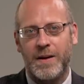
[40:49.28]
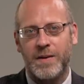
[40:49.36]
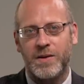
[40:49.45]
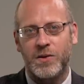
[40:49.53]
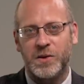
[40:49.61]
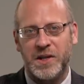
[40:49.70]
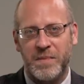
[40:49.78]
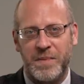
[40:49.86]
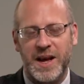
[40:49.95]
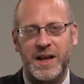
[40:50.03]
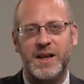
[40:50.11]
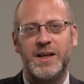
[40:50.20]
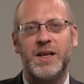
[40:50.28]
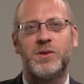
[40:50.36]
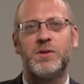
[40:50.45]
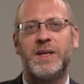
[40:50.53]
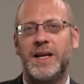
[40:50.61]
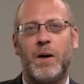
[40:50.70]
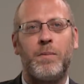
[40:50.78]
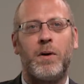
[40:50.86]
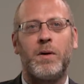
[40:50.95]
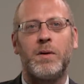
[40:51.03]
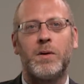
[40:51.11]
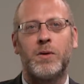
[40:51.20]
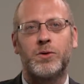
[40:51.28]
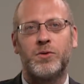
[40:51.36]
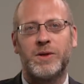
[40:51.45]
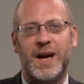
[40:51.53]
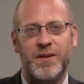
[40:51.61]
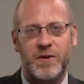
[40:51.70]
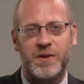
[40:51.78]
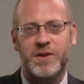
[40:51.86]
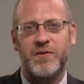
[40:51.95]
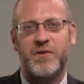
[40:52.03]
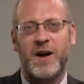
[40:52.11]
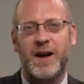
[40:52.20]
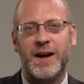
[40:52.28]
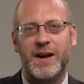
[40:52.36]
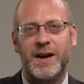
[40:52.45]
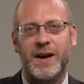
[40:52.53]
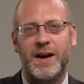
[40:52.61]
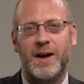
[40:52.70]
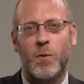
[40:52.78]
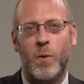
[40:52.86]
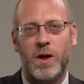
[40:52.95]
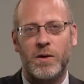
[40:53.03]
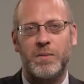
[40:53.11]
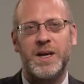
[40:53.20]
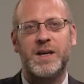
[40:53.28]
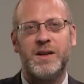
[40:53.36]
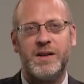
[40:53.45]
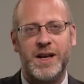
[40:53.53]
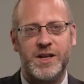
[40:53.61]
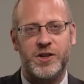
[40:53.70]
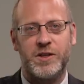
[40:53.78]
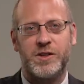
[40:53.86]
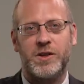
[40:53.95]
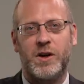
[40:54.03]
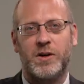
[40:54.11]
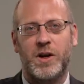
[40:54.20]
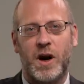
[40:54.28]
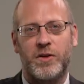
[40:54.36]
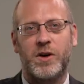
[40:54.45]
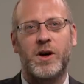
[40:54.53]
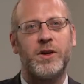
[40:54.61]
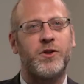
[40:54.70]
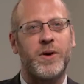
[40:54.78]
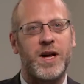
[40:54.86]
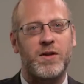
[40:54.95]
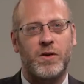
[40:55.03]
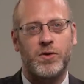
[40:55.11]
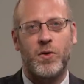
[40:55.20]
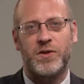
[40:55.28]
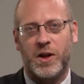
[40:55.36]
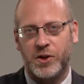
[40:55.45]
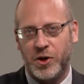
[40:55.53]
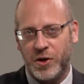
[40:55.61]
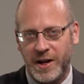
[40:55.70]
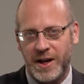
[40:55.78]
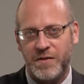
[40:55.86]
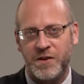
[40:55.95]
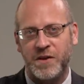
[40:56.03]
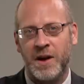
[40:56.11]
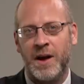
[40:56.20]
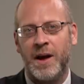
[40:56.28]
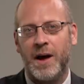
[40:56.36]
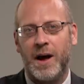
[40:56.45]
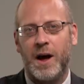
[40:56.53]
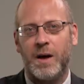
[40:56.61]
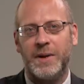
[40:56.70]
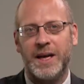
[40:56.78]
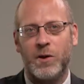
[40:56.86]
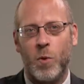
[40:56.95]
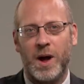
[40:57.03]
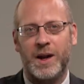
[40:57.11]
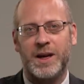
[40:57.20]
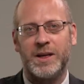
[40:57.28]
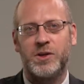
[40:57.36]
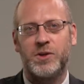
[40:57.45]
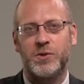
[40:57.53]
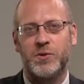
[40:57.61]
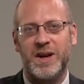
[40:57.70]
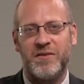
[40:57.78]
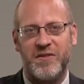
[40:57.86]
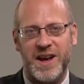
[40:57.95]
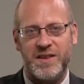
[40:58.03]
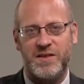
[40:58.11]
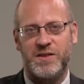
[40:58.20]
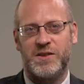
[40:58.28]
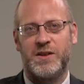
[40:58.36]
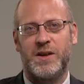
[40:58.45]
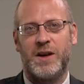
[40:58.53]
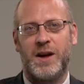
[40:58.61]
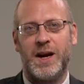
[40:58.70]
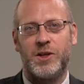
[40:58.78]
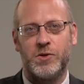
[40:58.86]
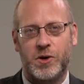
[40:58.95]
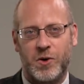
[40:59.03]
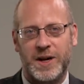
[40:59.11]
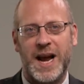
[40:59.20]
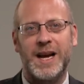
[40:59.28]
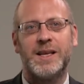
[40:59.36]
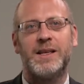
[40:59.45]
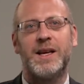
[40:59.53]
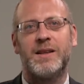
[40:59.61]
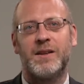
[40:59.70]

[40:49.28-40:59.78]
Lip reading: So the ability to decouple or to diversify will be contingent on other countries, on those alternatives, being willing to invest and to create these